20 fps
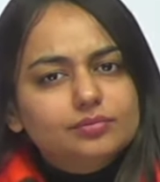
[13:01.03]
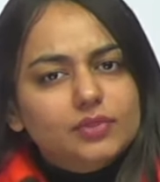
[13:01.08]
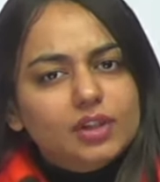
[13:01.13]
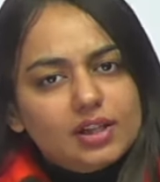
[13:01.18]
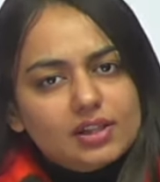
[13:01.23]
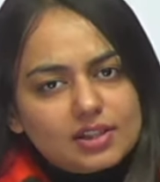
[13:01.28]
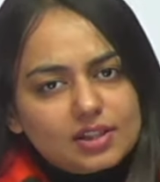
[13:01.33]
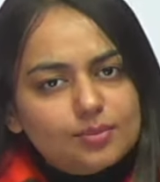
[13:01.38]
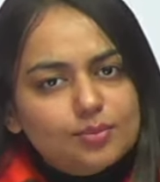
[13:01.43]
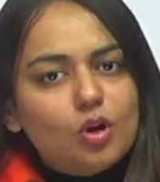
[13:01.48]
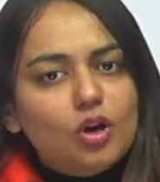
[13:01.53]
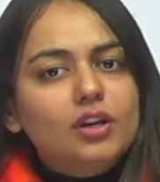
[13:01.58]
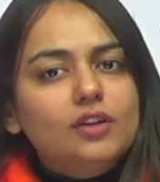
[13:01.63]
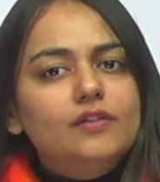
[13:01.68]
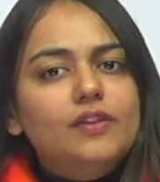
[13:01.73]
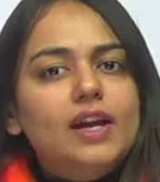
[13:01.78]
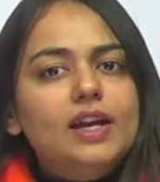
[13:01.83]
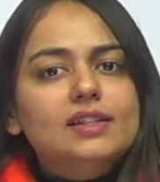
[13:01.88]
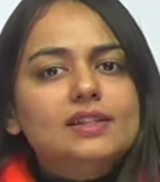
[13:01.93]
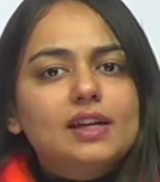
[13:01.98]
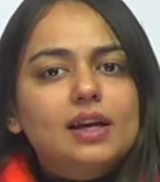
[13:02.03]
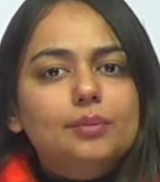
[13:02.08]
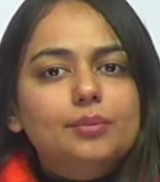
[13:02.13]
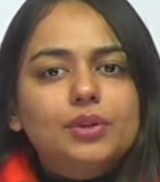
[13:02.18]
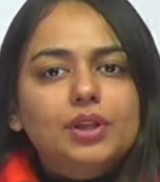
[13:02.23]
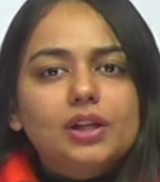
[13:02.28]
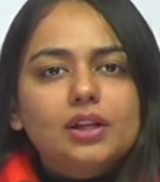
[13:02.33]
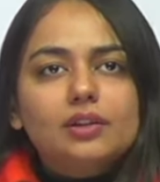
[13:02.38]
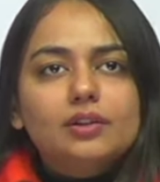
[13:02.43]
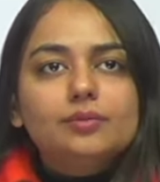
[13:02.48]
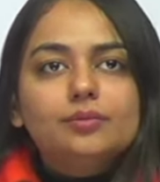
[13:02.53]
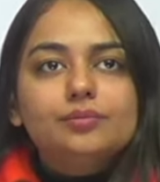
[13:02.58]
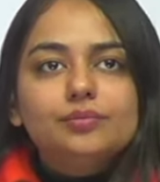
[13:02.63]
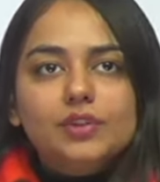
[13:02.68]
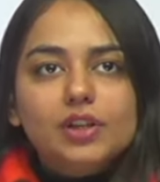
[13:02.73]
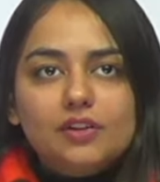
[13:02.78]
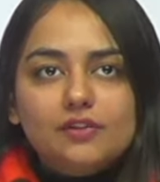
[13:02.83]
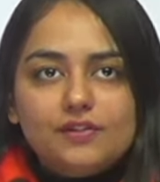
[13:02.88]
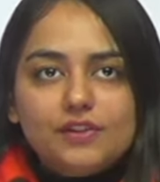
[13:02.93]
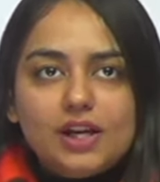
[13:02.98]
Is it modifying something?
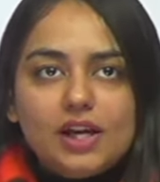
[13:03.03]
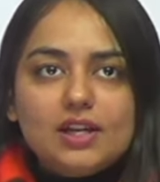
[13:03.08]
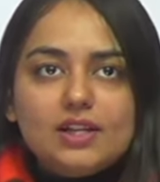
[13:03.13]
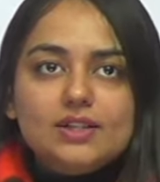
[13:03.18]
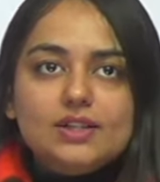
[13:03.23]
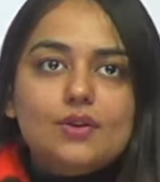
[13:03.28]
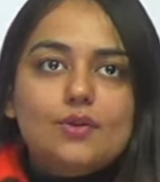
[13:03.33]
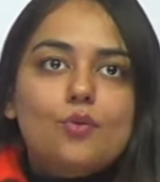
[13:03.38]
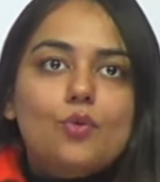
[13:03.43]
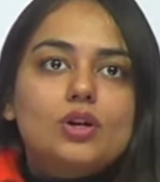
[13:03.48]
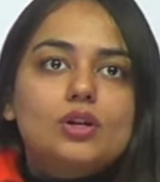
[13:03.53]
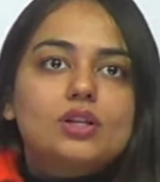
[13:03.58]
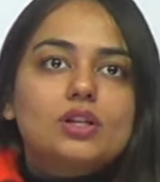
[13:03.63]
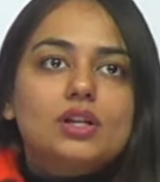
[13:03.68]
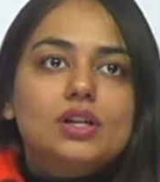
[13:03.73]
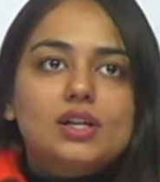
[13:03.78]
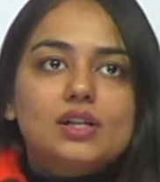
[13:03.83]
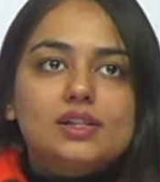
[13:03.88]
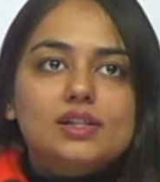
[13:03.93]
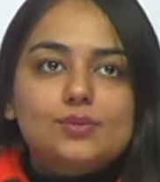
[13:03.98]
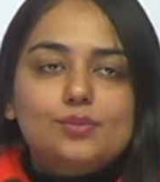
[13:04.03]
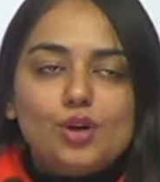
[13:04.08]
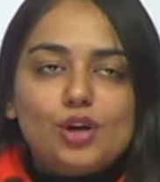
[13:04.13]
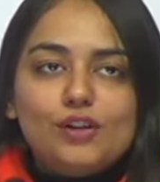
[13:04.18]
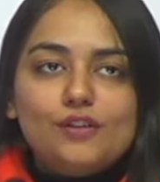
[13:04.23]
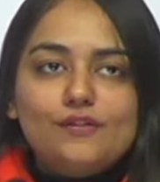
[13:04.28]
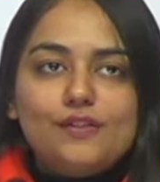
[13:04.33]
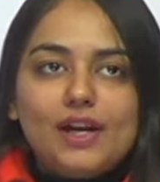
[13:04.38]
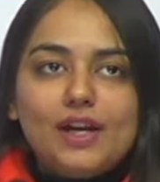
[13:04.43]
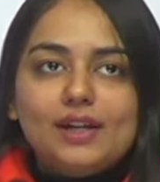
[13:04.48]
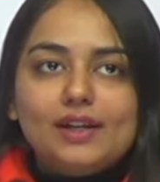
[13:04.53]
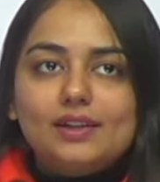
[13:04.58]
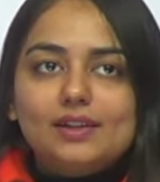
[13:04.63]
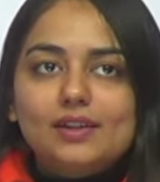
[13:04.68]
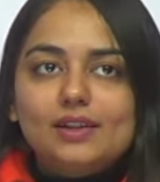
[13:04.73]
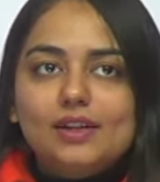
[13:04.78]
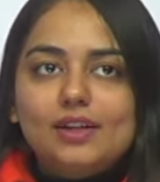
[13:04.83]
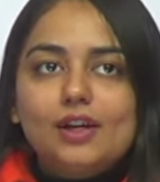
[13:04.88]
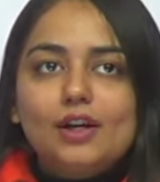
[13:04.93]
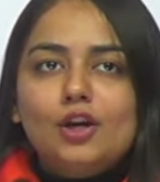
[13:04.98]
If yes, what is it modifying?
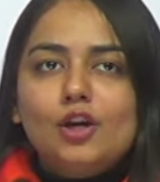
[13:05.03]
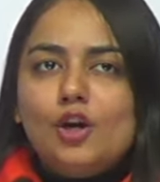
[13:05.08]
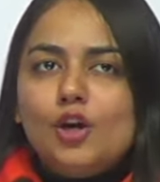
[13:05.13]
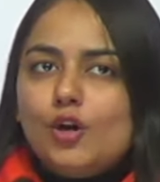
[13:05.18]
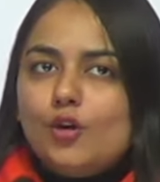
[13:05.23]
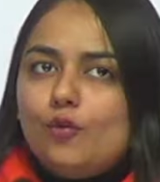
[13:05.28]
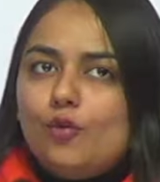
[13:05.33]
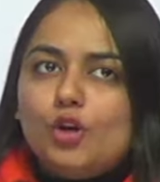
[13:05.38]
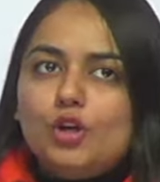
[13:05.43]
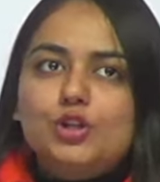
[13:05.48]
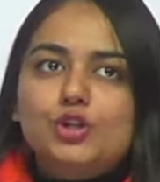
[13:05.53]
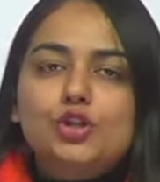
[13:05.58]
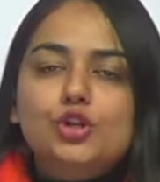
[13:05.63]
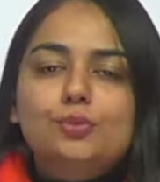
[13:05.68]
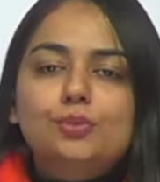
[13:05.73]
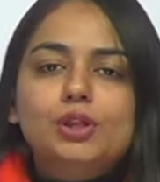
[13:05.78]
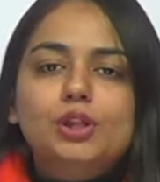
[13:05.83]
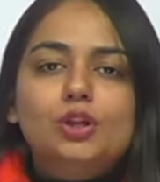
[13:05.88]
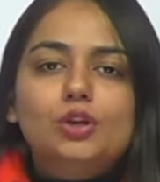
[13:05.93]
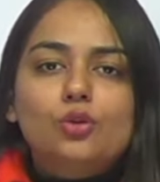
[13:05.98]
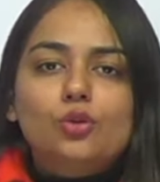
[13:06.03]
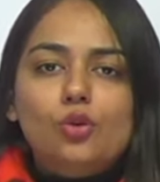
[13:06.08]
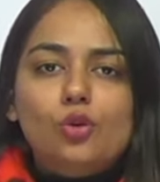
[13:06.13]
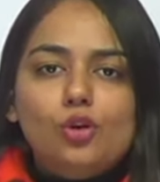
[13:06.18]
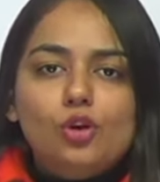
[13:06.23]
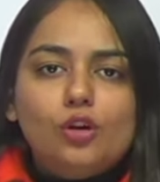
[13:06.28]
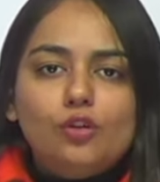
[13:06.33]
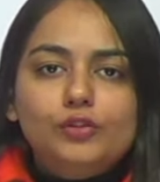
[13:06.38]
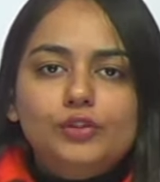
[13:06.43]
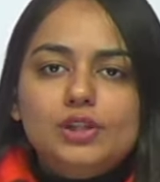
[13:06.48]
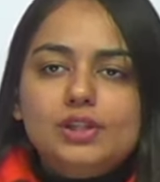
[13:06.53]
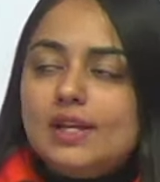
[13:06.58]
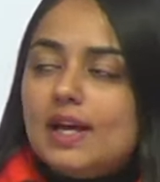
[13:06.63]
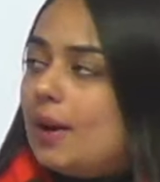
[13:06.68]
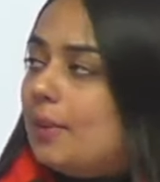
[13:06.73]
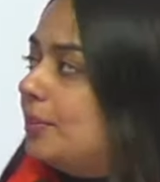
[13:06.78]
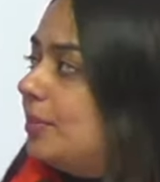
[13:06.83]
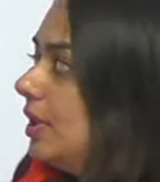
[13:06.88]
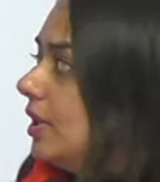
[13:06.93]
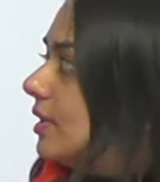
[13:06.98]
What should be the role of this
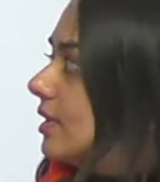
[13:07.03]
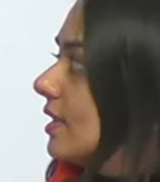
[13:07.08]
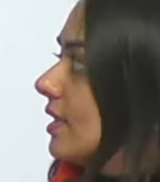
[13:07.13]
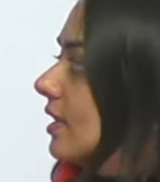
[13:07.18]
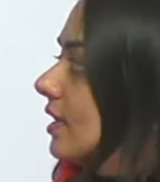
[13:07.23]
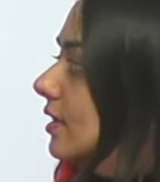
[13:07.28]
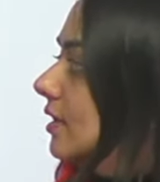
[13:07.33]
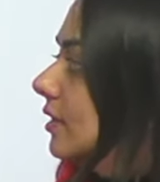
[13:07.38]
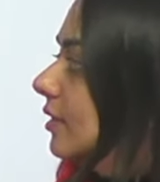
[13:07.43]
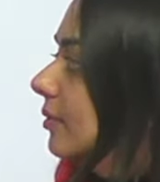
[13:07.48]
happiest here?